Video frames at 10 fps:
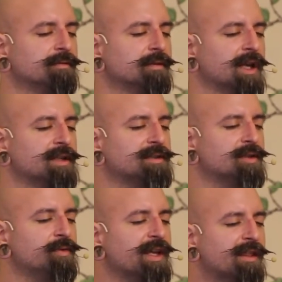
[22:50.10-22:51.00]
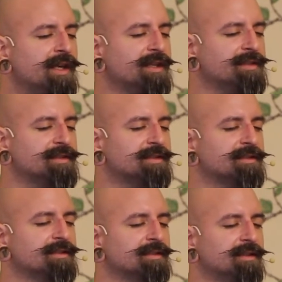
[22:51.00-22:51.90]
And so with this,
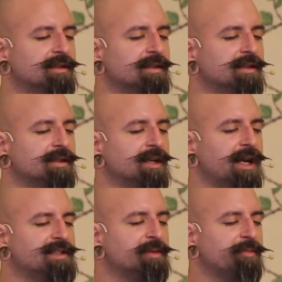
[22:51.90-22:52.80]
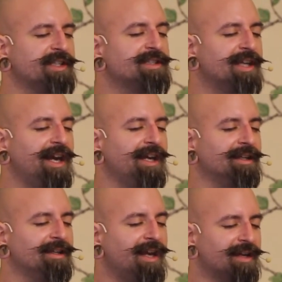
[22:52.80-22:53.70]
I simply say,
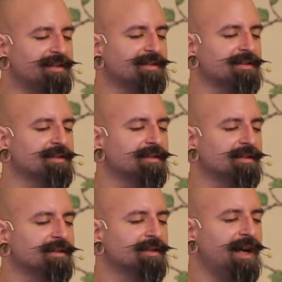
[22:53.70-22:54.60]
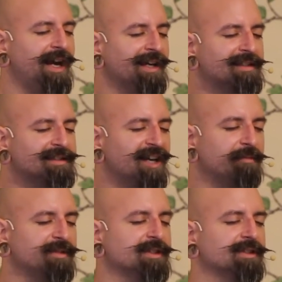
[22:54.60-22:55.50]
yes, I
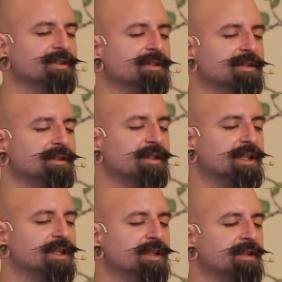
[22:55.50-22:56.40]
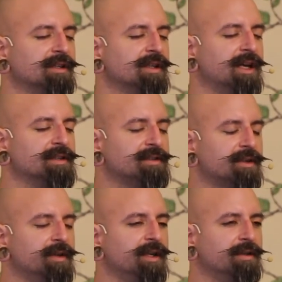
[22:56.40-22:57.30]
accept, and
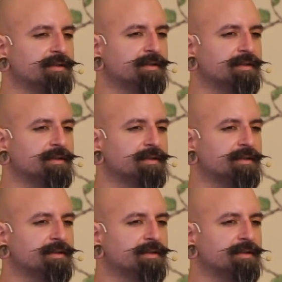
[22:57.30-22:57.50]
so it is.